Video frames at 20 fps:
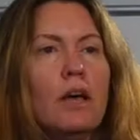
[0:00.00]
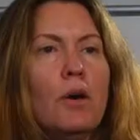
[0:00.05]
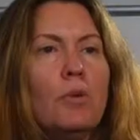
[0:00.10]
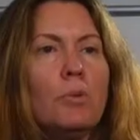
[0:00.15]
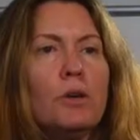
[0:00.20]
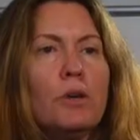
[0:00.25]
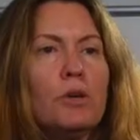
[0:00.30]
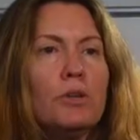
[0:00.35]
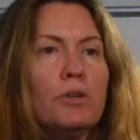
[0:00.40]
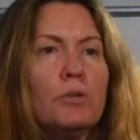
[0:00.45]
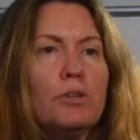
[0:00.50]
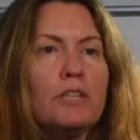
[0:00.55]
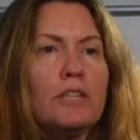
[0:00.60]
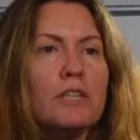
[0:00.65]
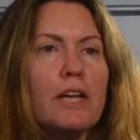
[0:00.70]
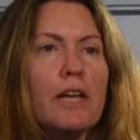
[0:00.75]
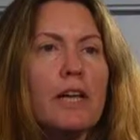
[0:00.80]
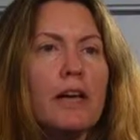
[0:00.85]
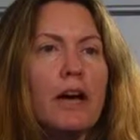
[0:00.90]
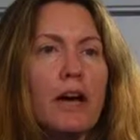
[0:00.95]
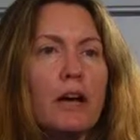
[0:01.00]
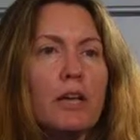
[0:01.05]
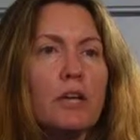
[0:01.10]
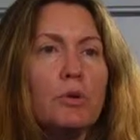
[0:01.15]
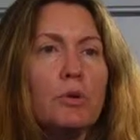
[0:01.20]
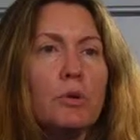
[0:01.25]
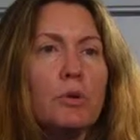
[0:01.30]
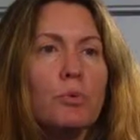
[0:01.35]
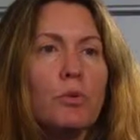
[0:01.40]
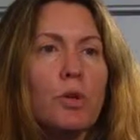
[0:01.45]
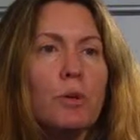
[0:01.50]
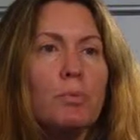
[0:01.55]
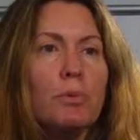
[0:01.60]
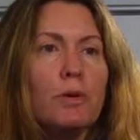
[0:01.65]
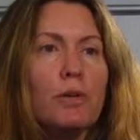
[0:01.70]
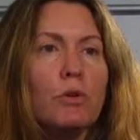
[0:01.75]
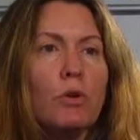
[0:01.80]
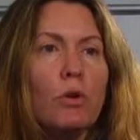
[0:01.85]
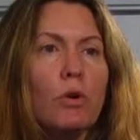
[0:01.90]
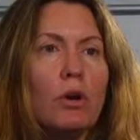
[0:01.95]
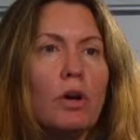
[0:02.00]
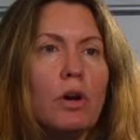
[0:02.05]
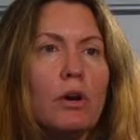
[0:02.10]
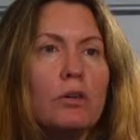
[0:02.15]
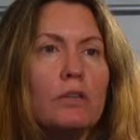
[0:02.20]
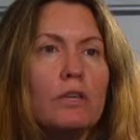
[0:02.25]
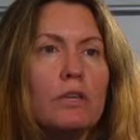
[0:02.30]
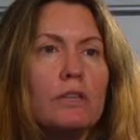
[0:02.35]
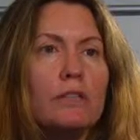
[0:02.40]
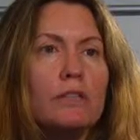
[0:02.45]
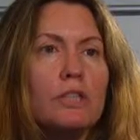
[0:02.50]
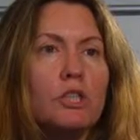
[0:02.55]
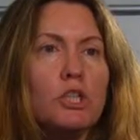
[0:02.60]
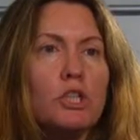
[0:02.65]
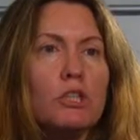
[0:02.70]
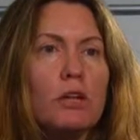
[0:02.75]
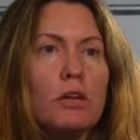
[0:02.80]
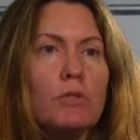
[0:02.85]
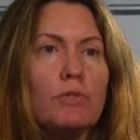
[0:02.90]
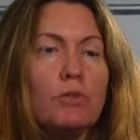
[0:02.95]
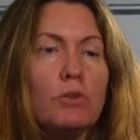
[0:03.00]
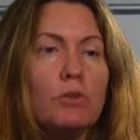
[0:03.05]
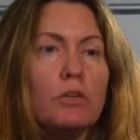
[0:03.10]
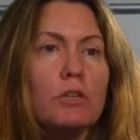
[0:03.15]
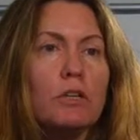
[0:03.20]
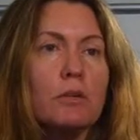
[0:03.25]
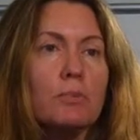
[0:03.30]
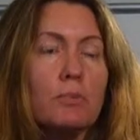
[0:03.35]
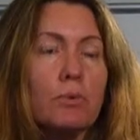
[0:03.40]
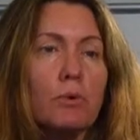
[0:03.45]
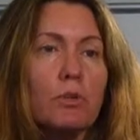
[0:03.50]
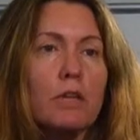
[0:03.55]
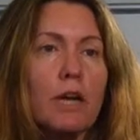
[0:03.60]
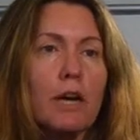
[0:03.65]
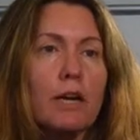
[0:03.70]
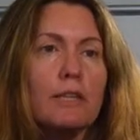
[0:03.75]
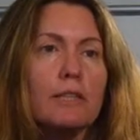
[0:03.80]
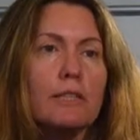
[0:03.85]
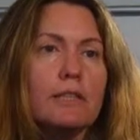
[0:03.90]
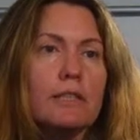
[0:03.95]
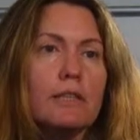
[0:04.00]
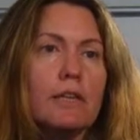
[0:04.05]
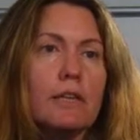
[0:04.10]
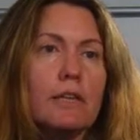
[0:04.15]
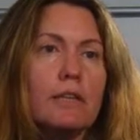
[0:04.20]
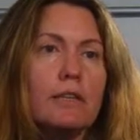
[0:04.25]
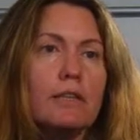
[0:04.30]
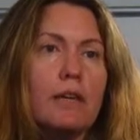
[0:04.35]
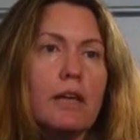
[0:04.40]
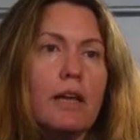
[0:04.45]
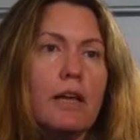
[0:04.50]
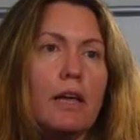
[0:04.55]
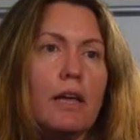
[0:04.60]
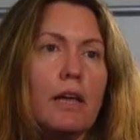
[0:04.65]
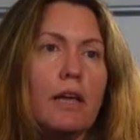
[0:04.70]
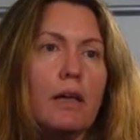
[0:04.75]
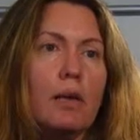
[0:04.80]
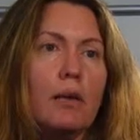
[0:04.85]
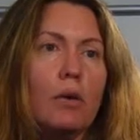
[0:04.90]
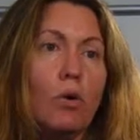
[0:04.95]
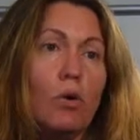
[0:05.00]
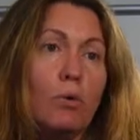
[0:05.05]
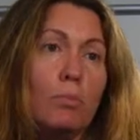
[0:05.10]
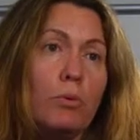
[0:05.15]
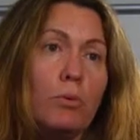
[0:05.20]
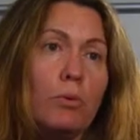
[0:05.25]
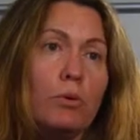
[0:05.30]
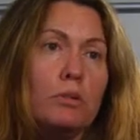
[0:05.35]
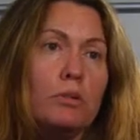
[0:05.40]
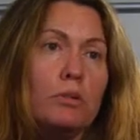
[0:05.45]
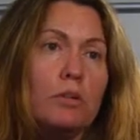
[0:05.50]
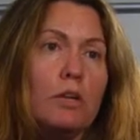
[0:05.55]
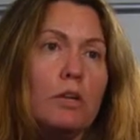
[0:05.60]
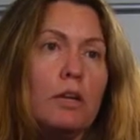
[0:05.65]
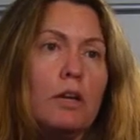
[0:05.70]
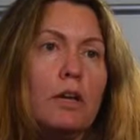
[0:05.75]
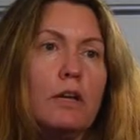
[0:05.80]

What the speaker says: We use Harlequin RIP in all our digital front-end products, the onboard,